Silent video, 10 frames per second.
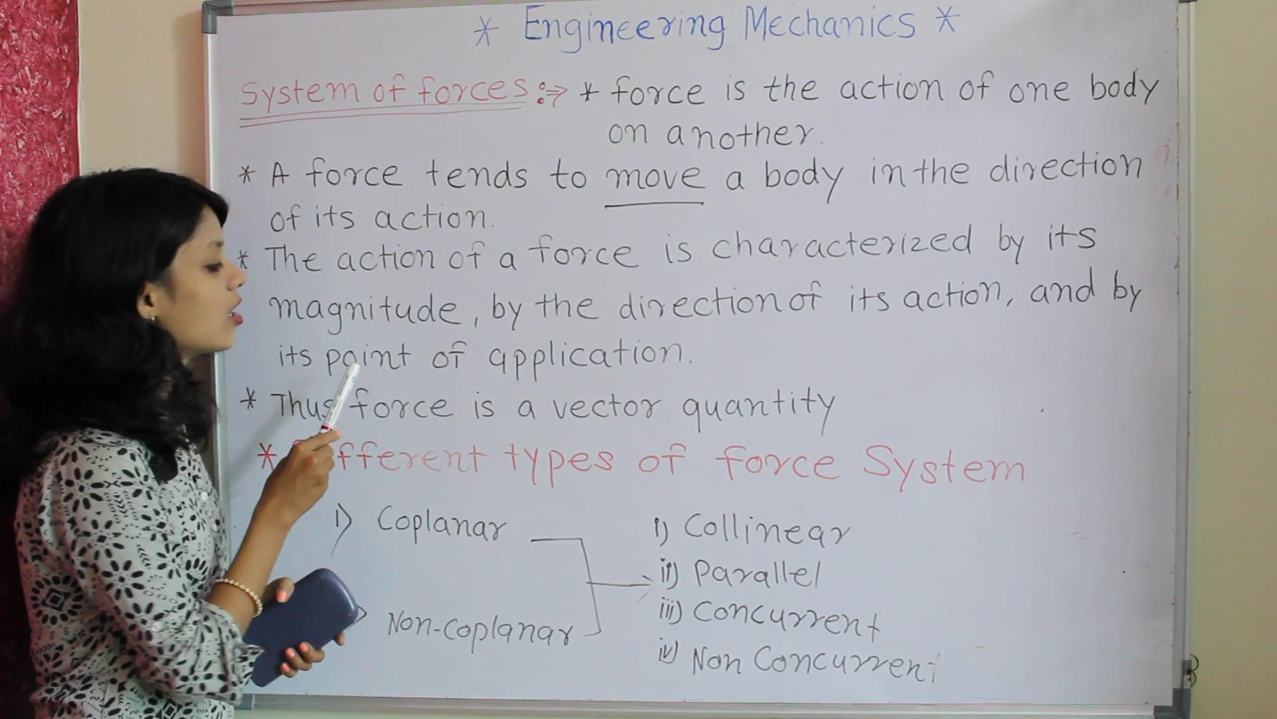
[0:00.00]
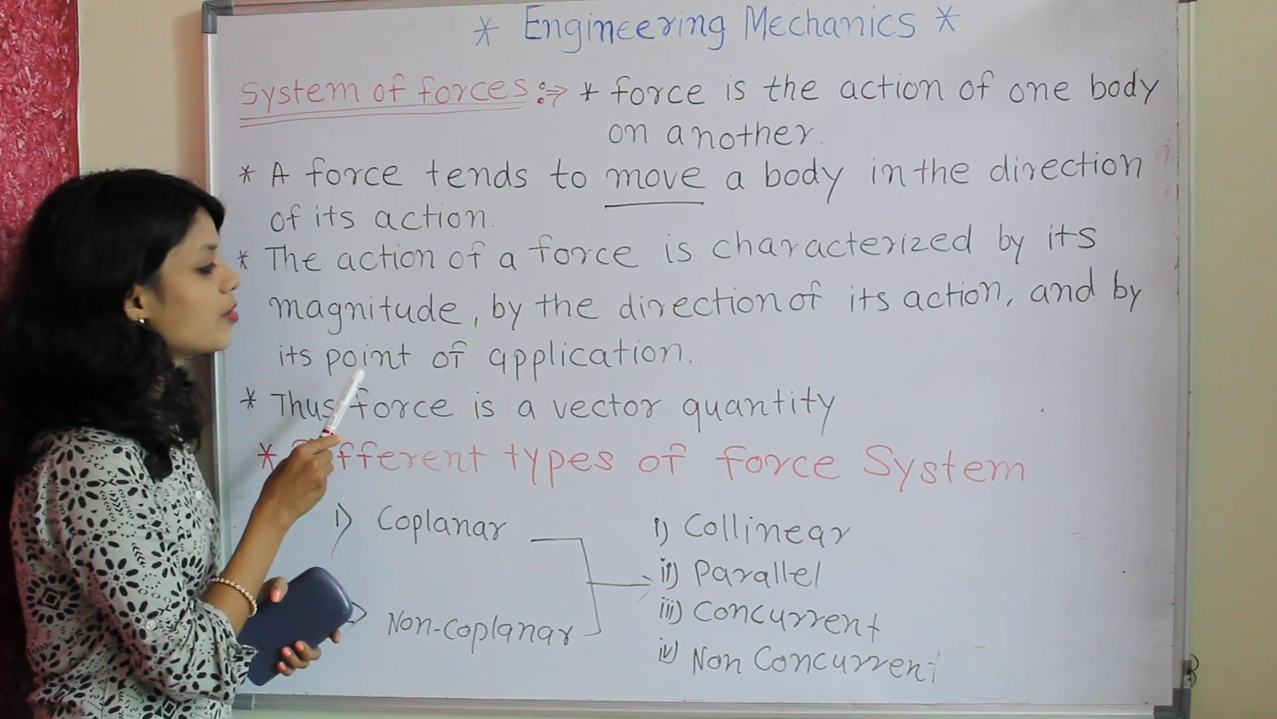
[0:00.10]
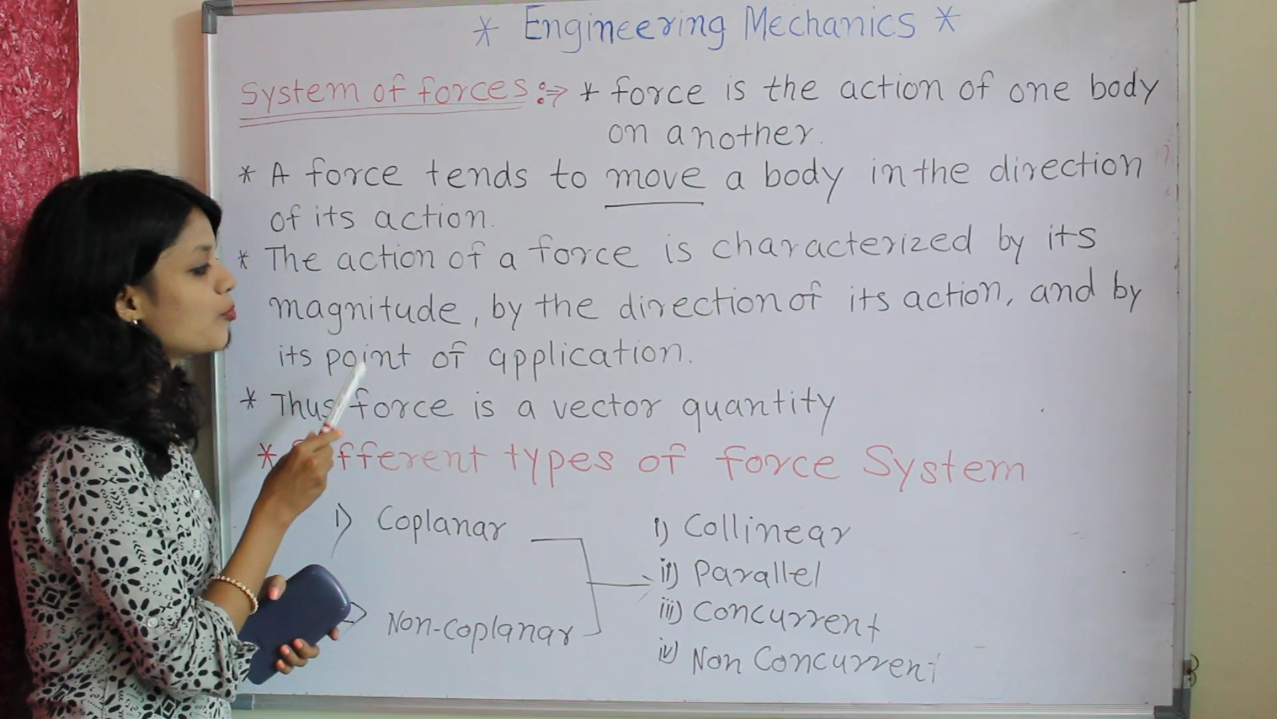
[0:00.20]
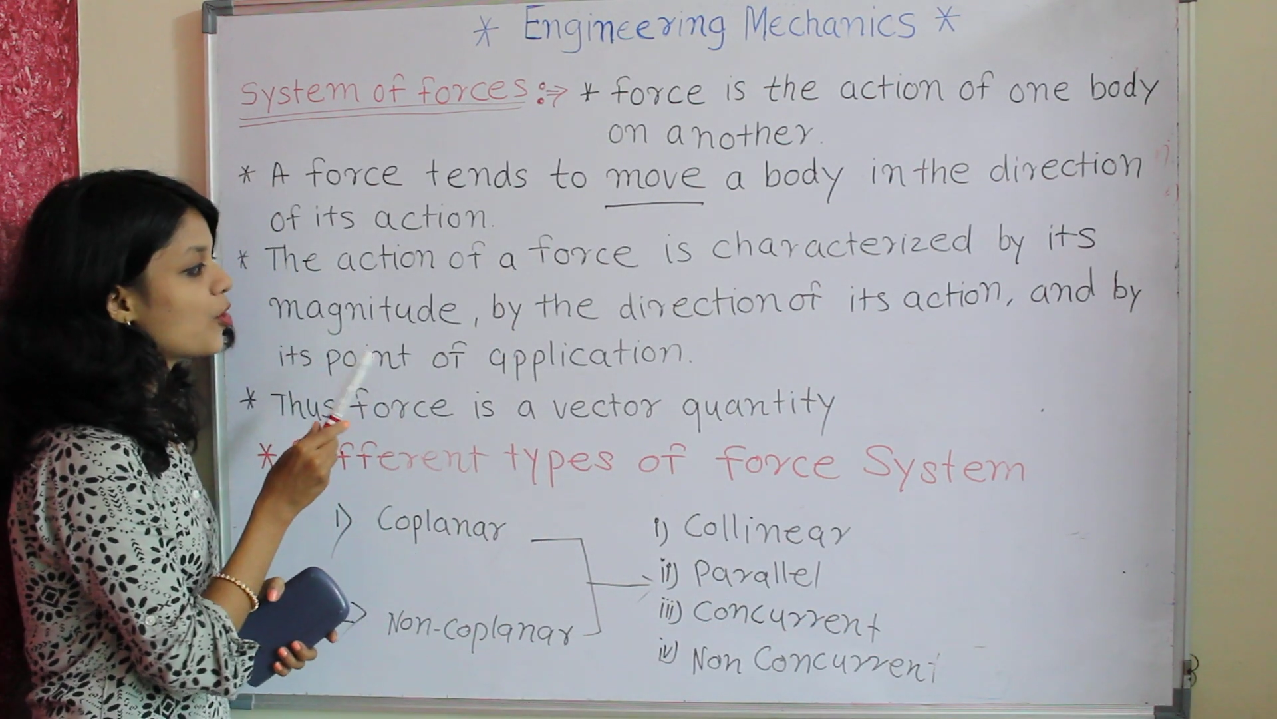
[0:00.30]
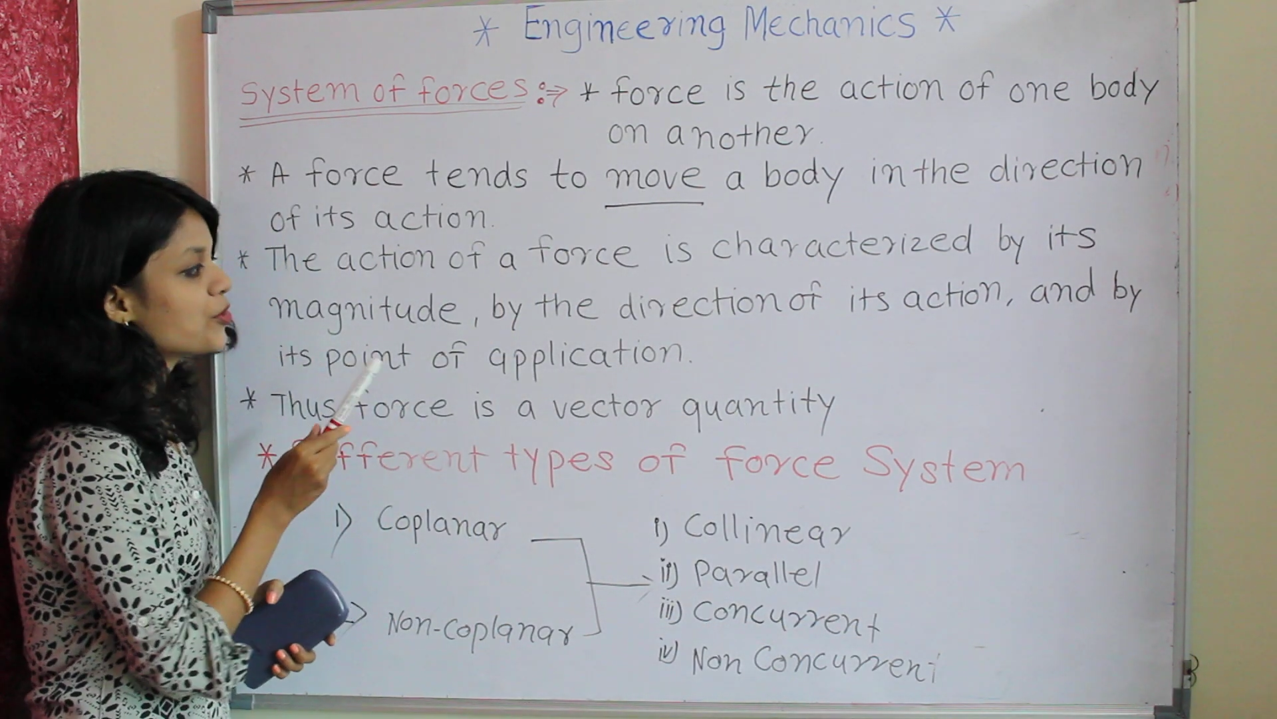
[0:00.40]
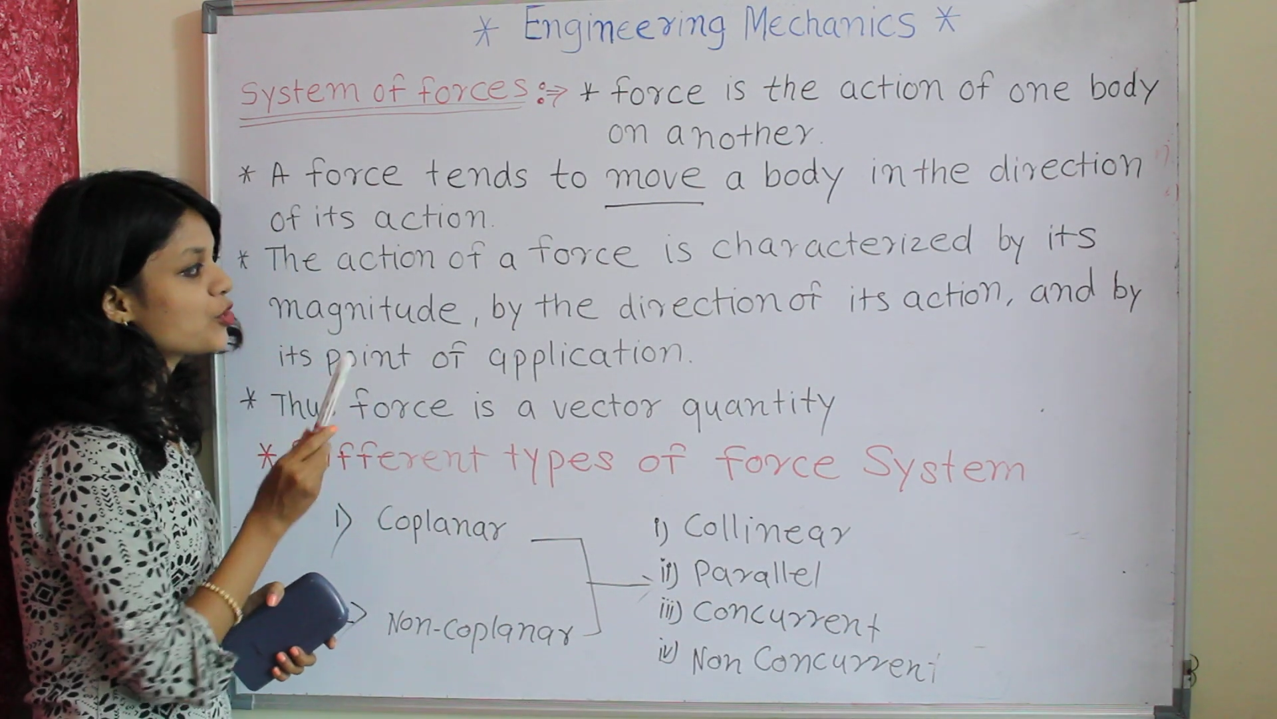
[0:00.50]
point